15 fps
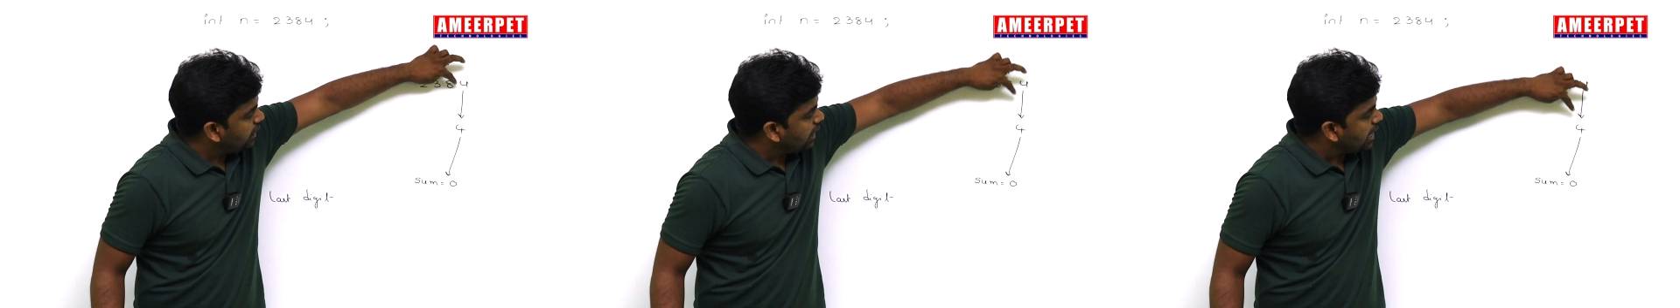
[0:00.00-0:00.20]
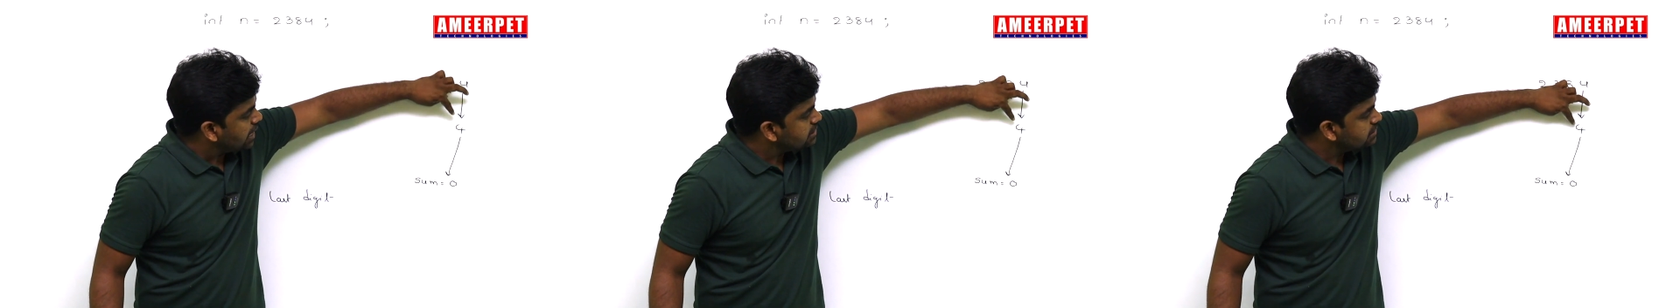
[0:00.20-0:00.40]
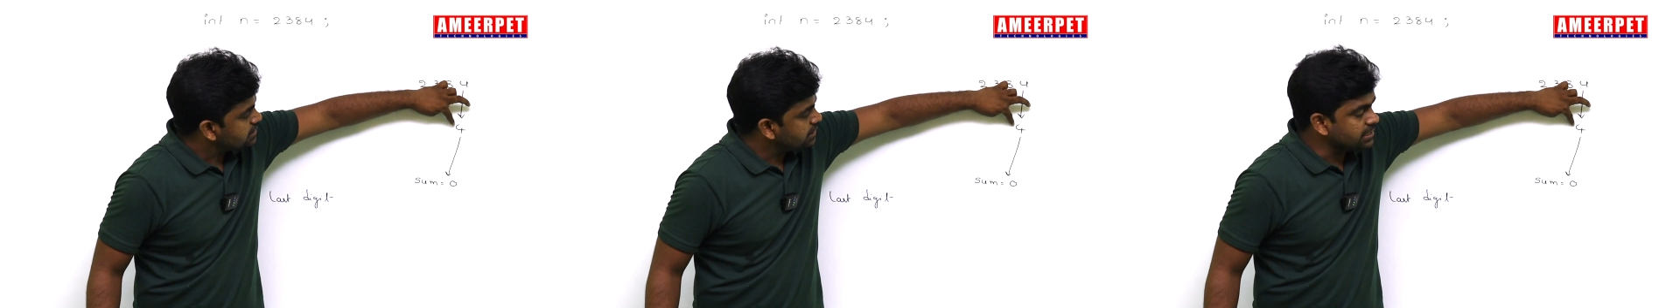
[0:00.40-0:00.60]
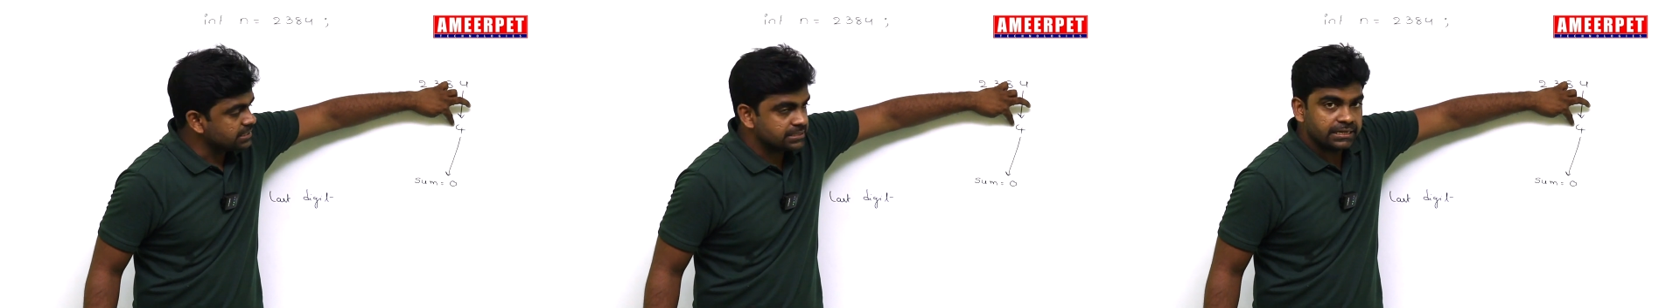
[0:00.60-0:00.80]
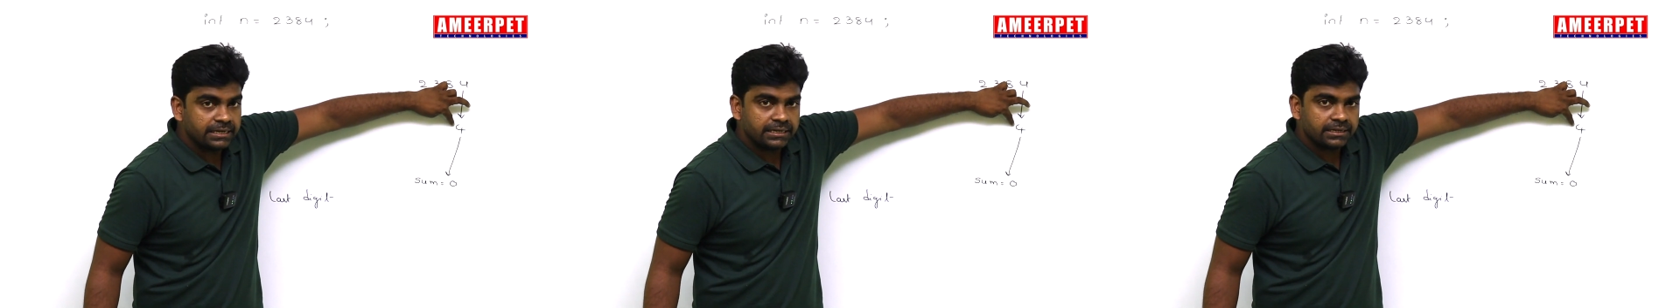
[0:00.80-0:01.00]
the last
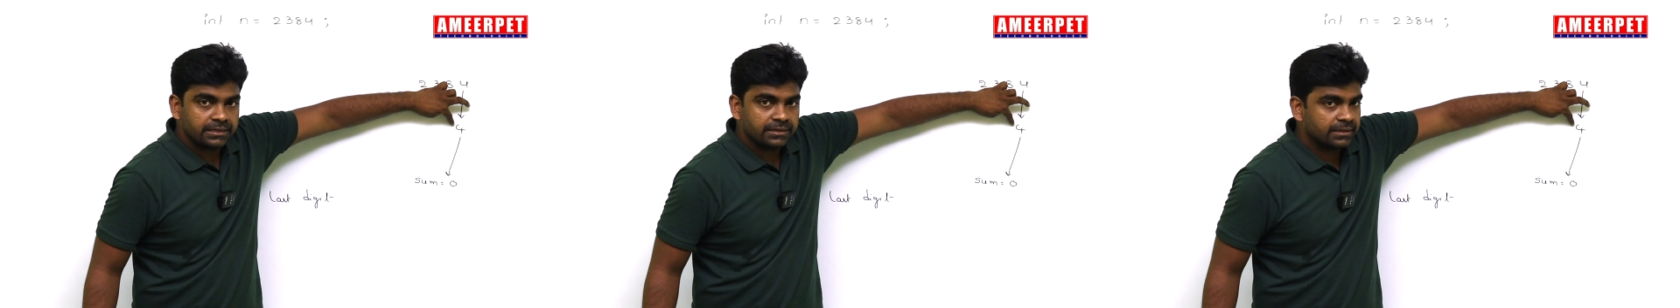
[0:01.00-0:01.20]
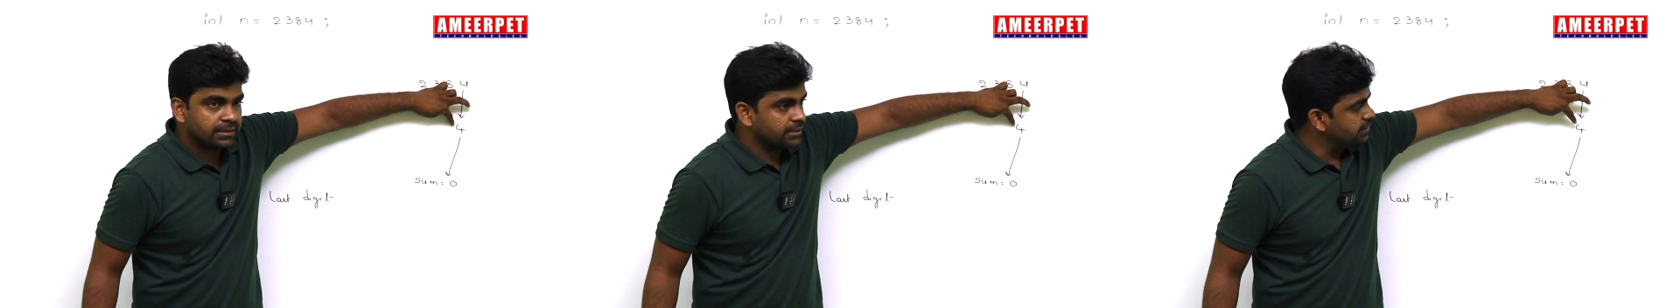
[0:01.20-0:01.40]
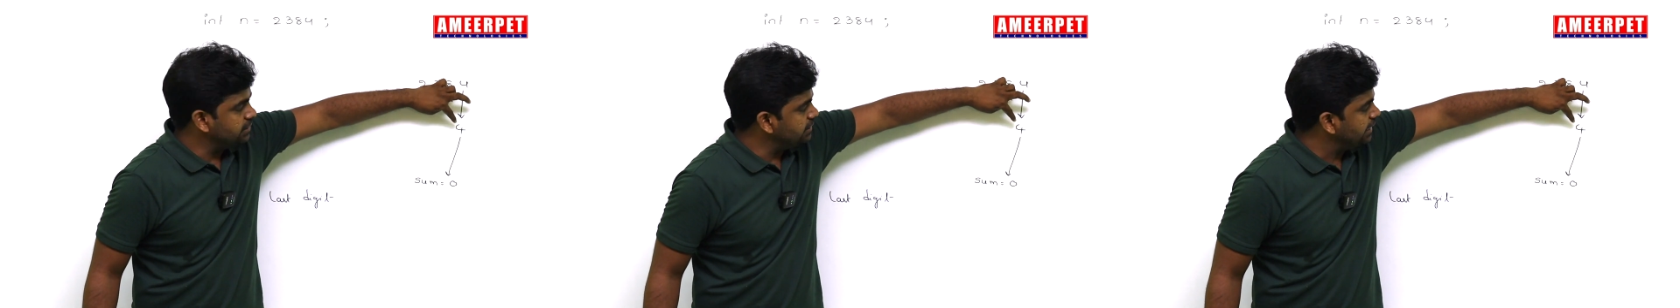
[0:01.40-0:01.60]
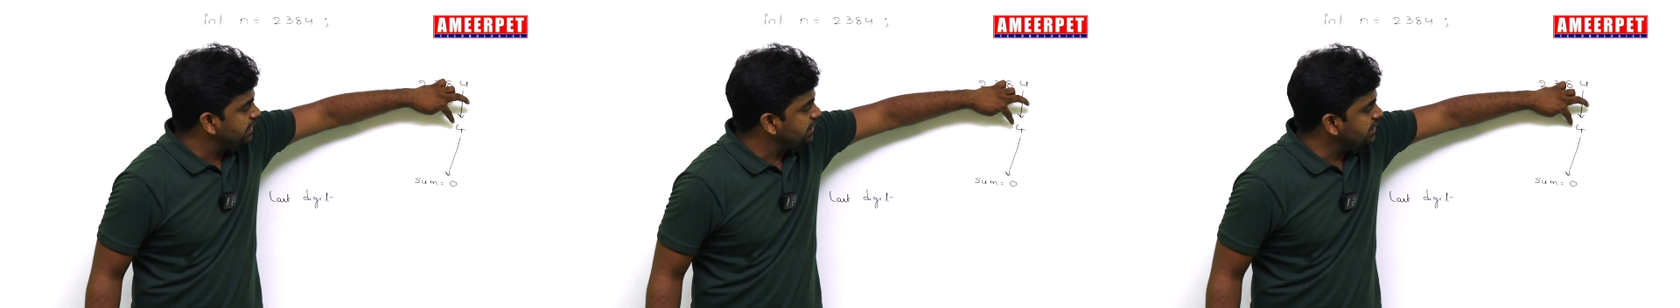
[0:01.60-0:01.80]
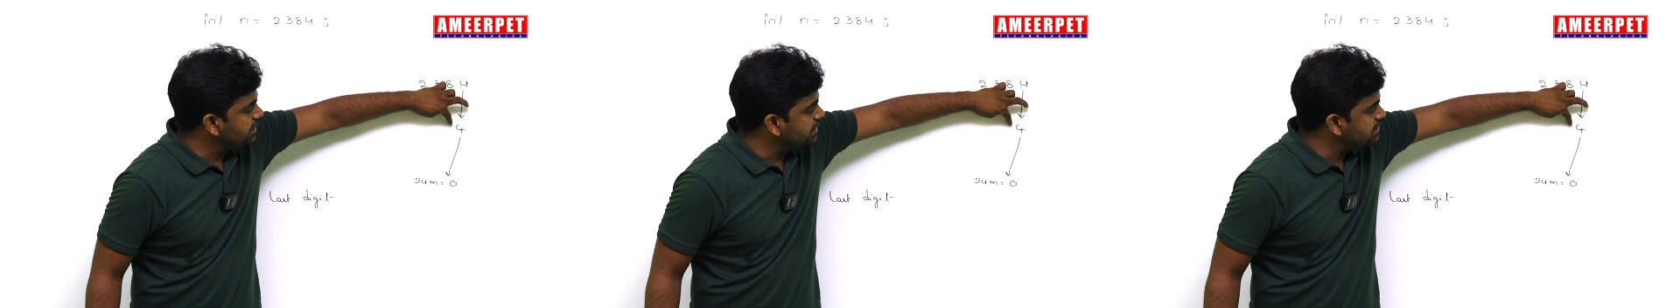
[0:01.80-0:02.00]
digit,
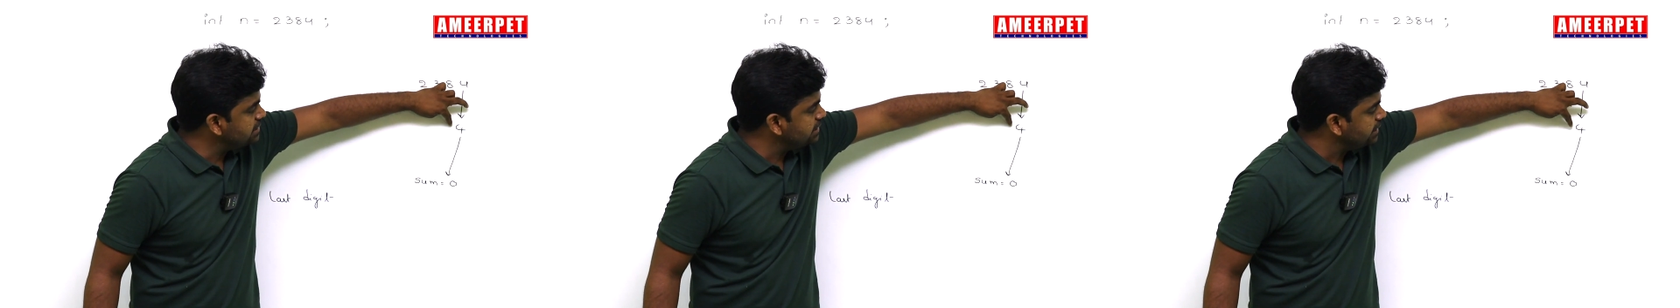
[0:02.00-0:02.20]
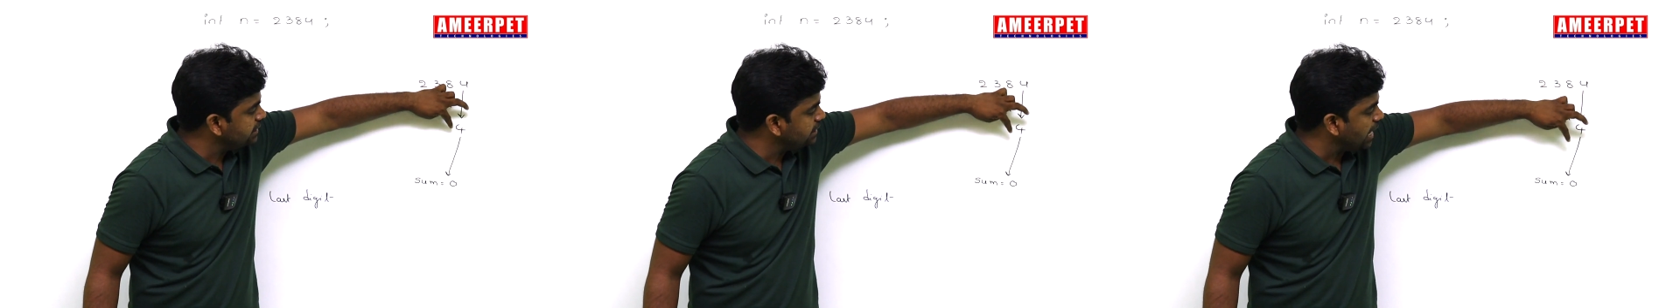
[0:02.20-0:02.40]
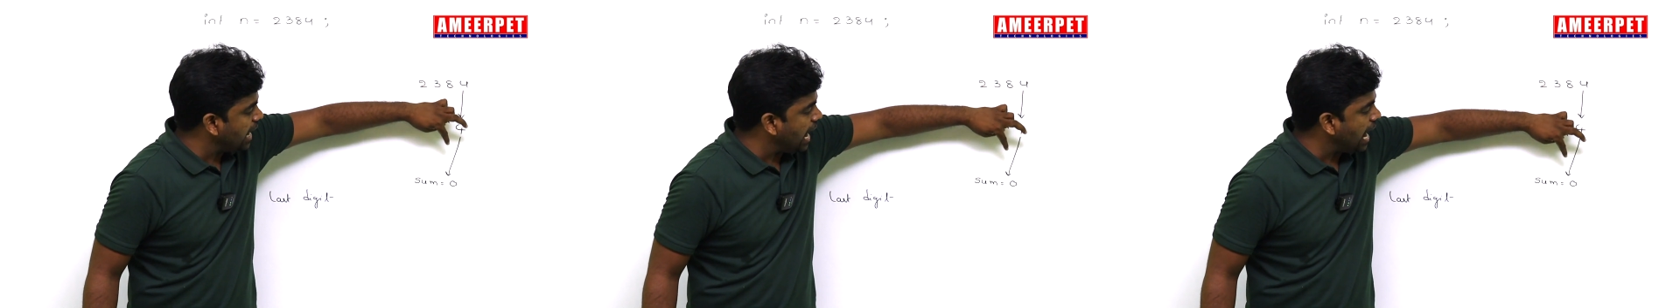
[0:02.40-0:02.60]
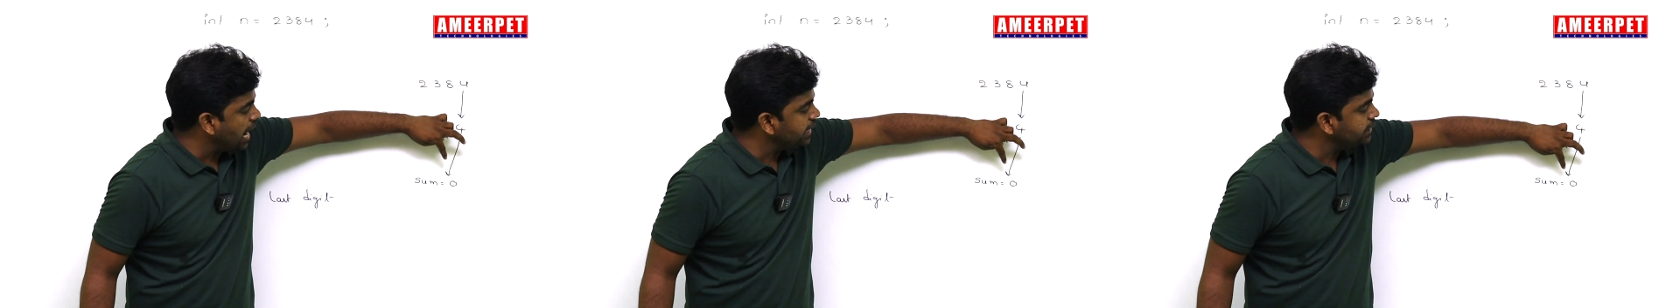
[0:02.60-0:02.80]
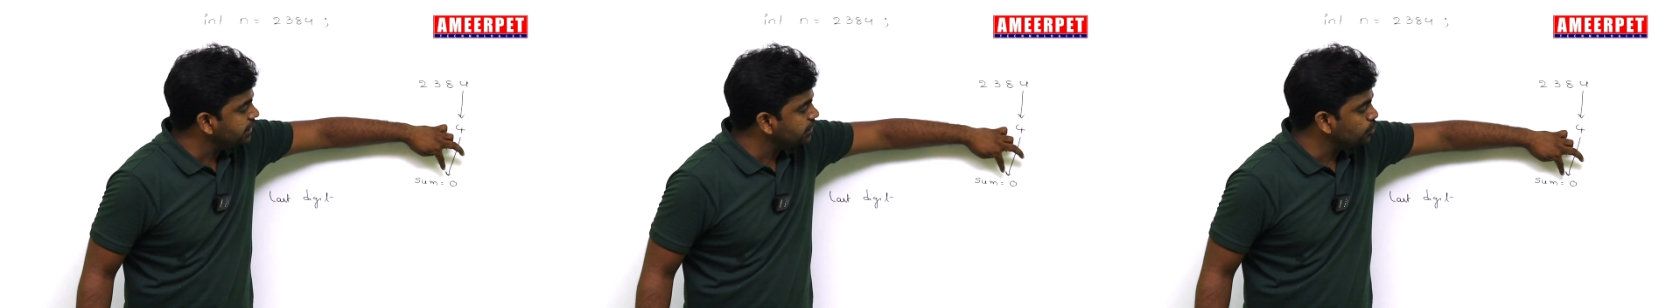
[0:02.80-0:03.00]
that digit
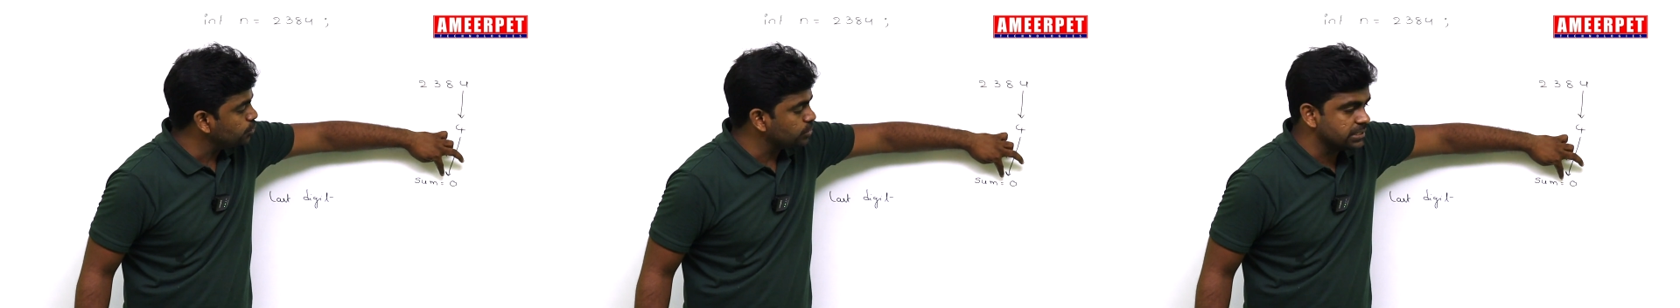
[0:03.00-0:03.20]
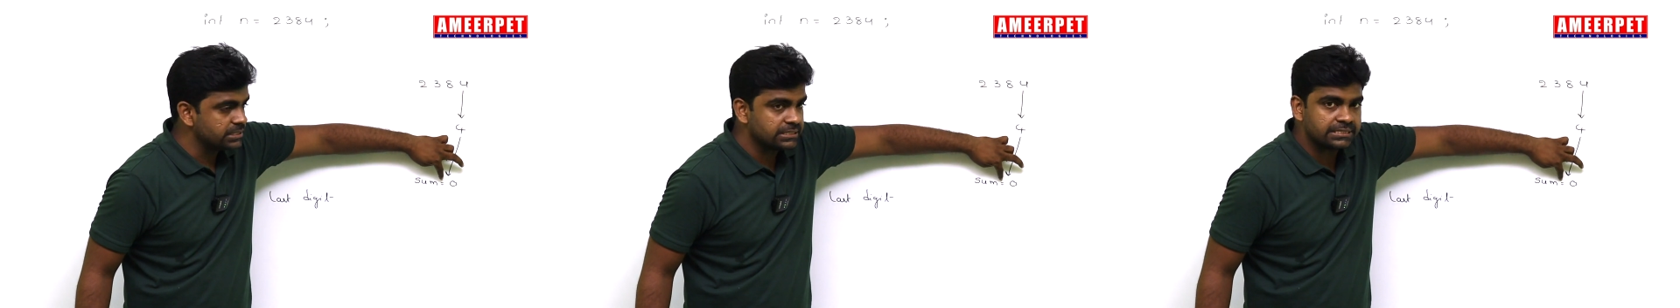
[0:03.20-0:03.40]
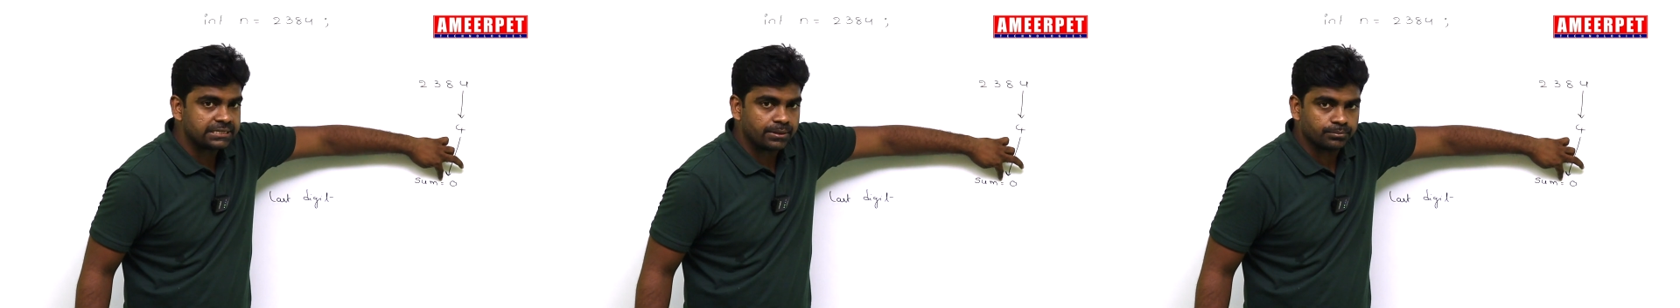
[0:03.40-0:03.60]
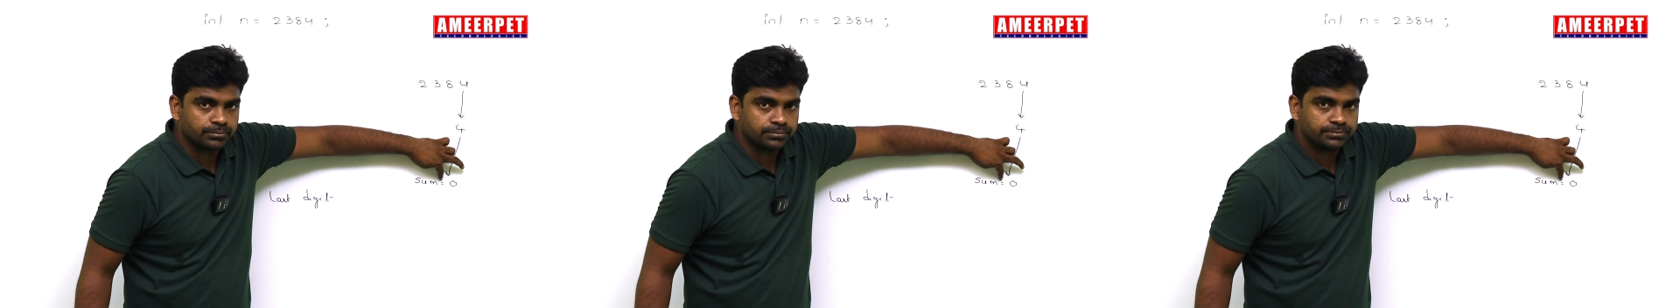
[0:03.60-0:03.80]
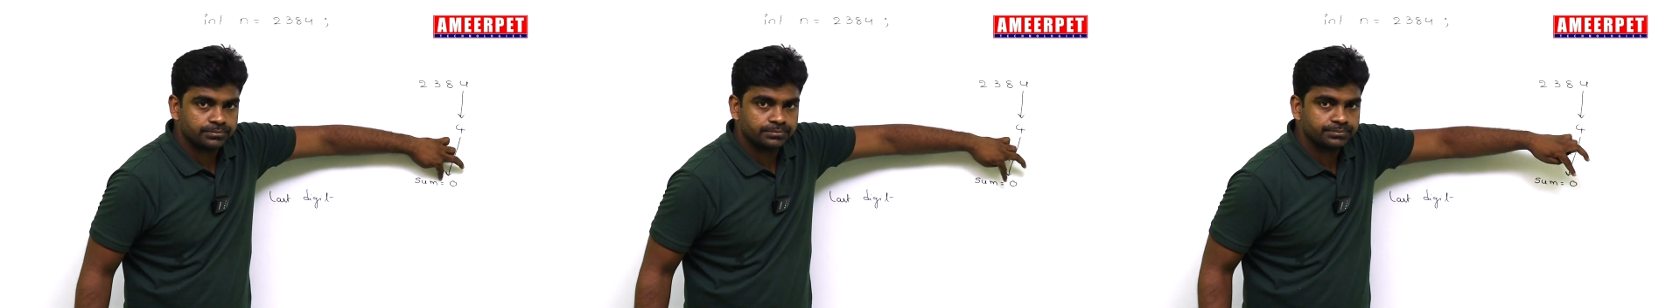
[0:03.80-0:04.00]
adding to the
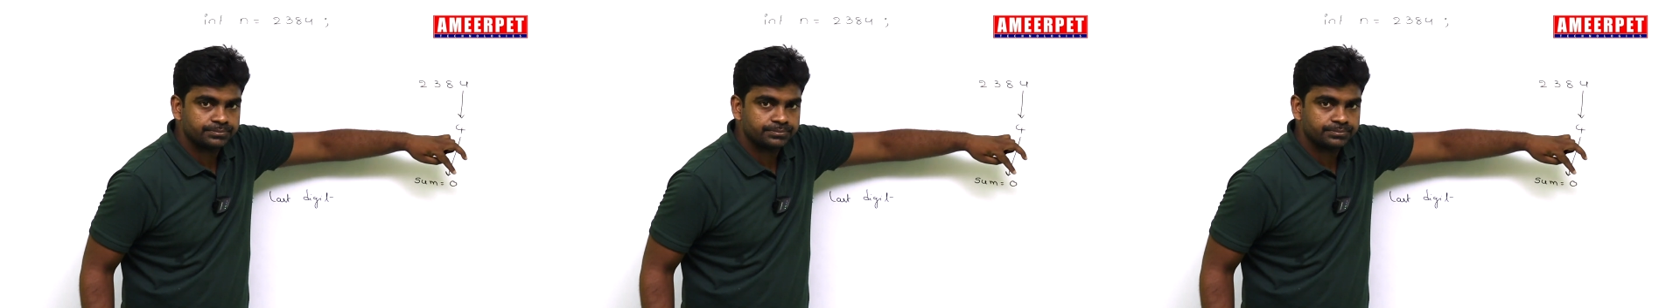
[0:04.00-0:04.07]
sum.